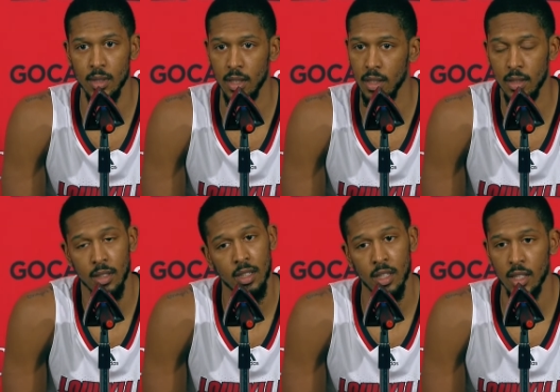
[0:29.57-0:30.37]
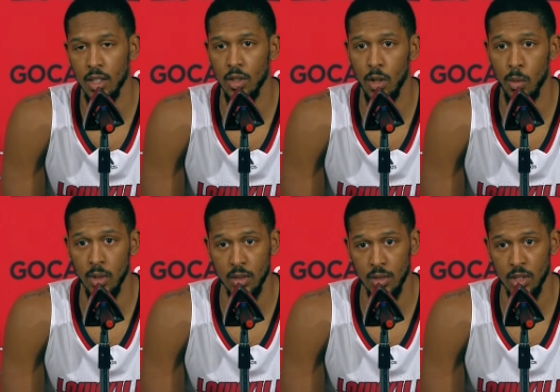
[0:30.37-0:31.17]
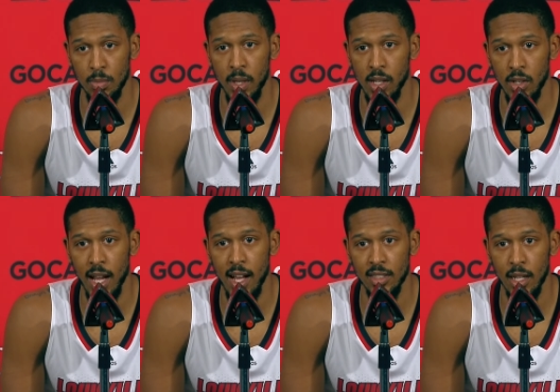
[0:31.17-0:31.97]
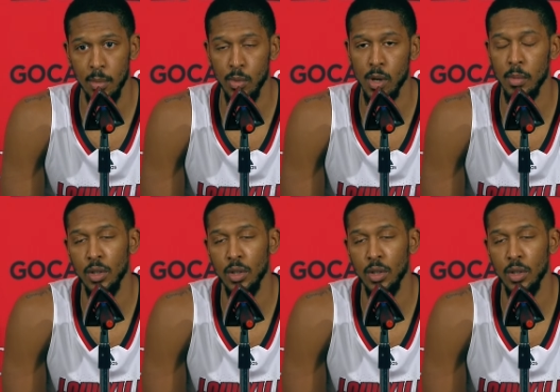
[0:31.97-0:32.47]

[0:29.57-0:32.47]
And, you know, with just playing on the outside perimeter,